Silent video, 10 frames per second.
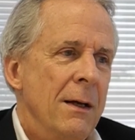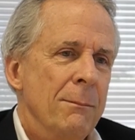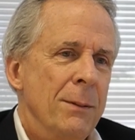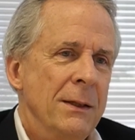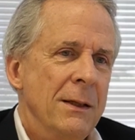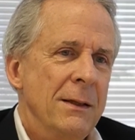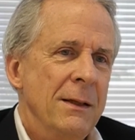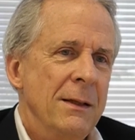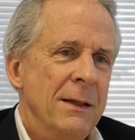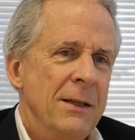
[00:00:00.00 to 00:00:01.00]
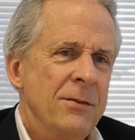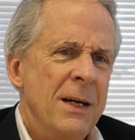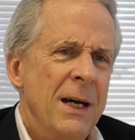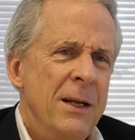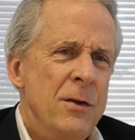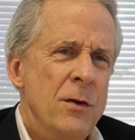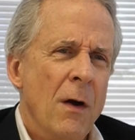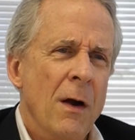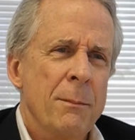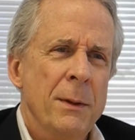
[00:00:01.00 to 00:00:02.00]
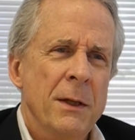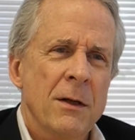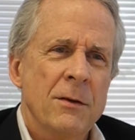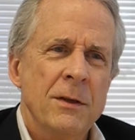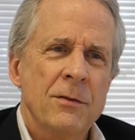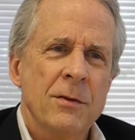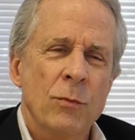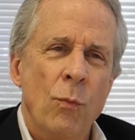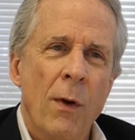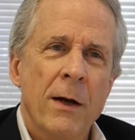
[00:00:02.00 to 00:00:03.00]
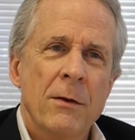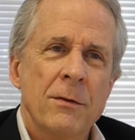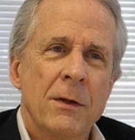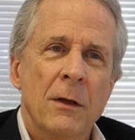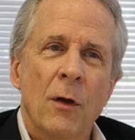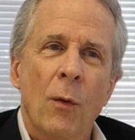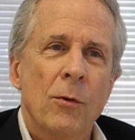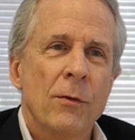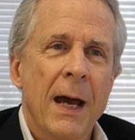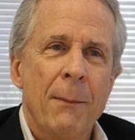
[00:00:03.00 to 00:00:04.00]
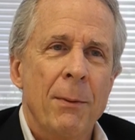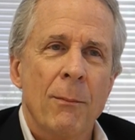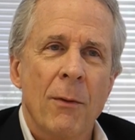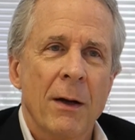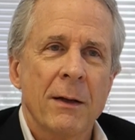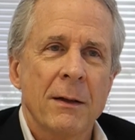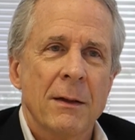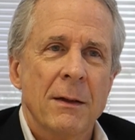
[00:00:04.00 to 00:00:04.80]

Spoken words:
But that's kind of dark because it says, where's the global capital market?